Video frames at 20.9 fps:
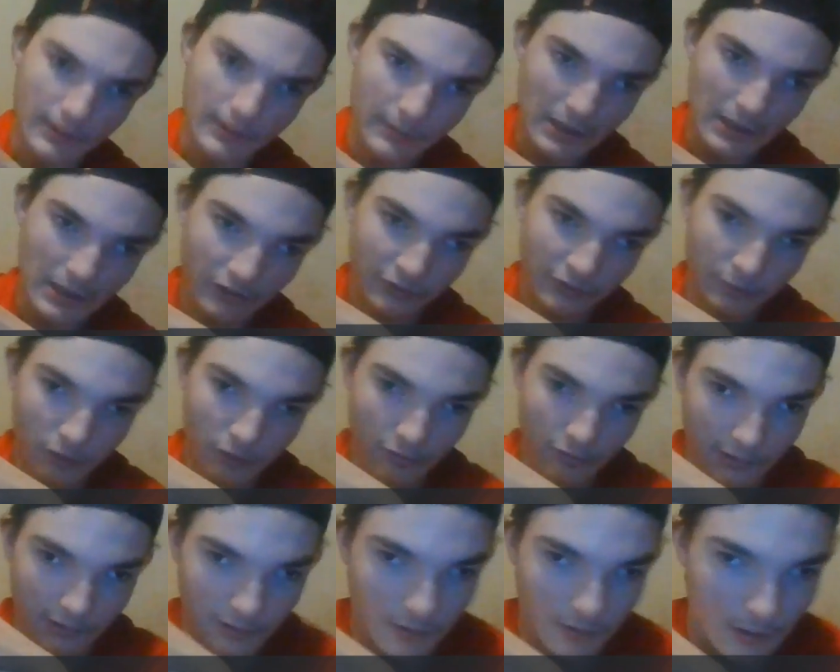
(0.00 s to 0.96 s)
of the Beatles
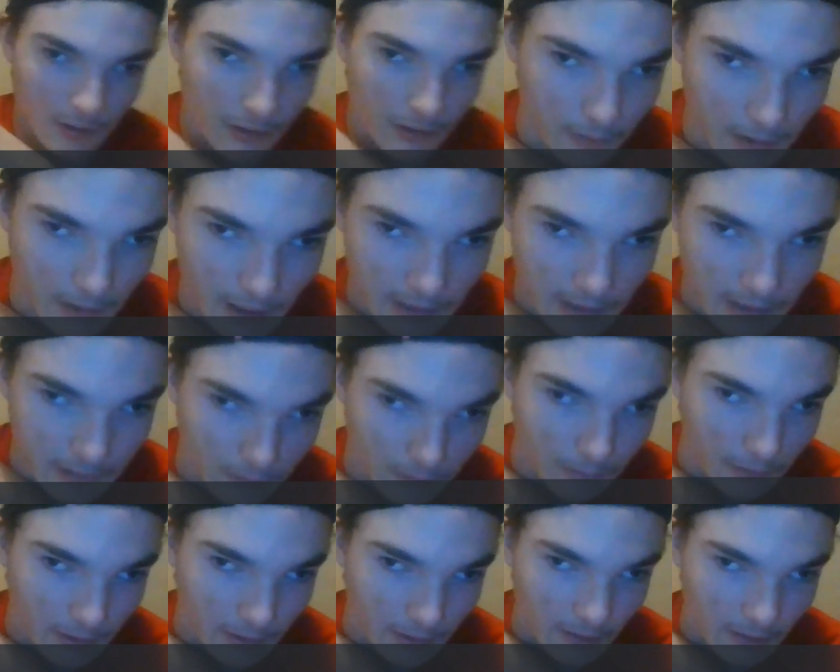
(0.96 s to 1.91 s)
movies. The other one I
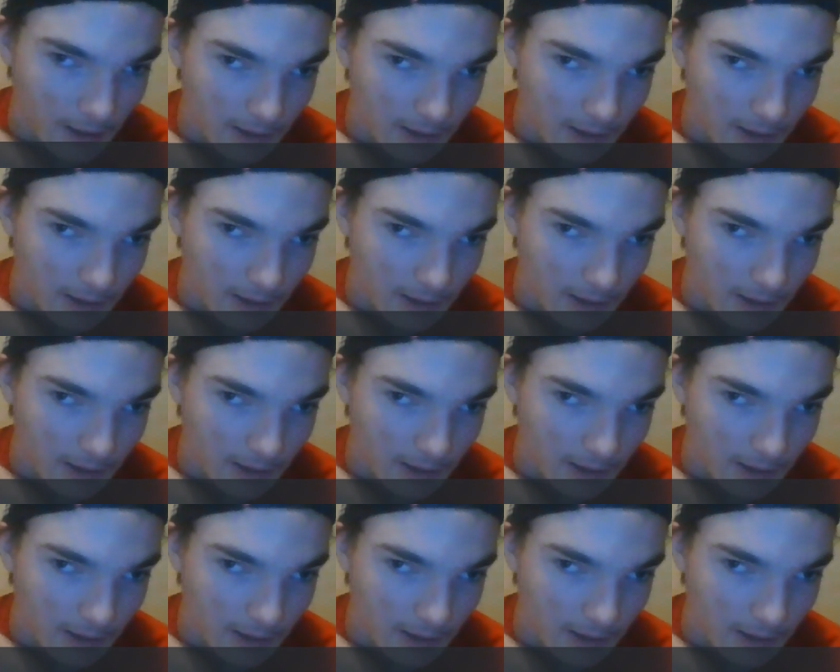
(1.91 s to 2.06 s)
don't really